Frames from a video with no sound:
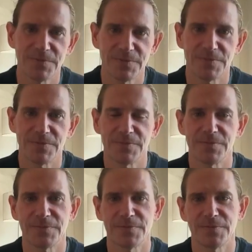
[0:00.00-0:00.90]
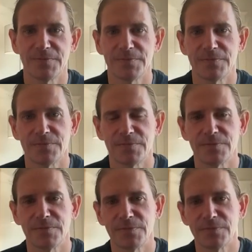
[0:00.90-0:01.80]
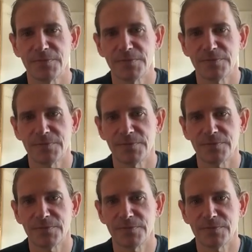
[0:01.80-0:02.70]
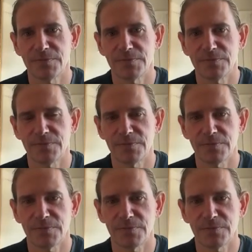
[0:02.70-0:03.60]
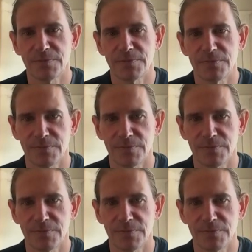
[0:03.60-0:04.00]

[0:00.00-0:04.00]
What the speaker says: This person isn't speaking.